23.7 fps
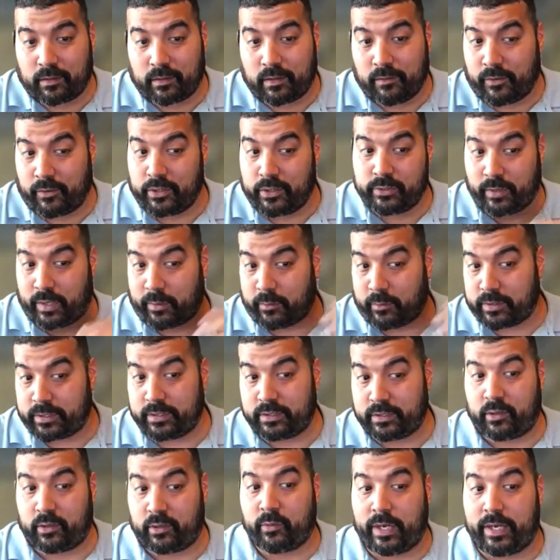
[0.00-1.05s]
conversion rate, which
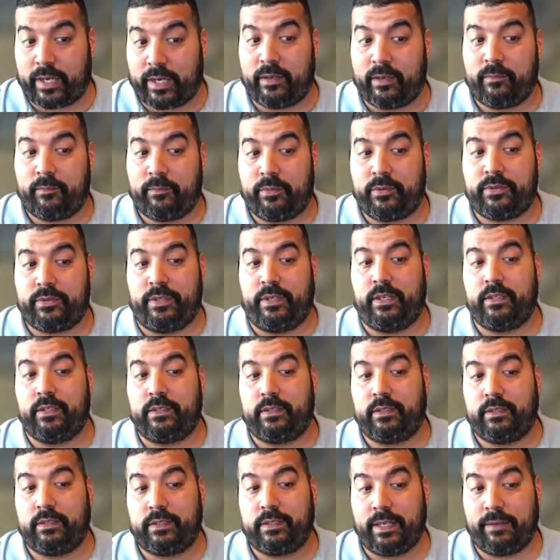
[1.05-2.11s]
is a great percentage.
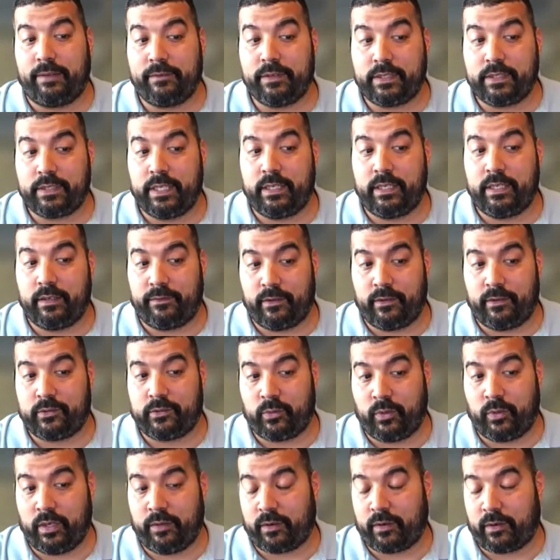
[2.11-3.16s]
17 of those
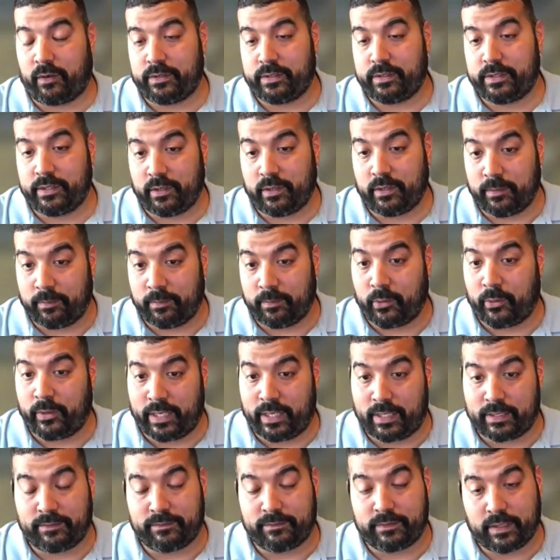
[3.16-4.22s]
25 are still employed
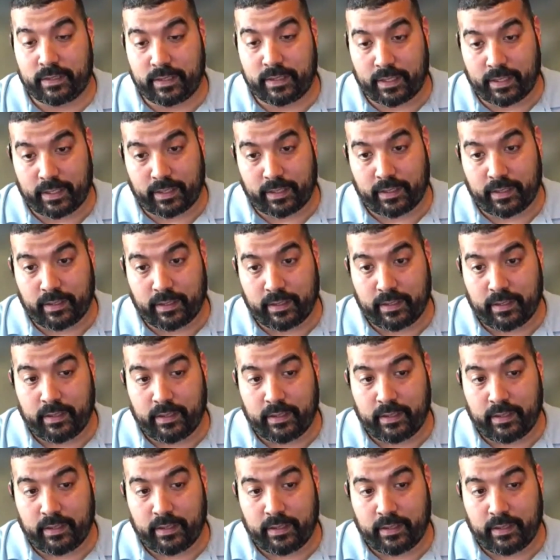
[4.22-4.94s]
as of today.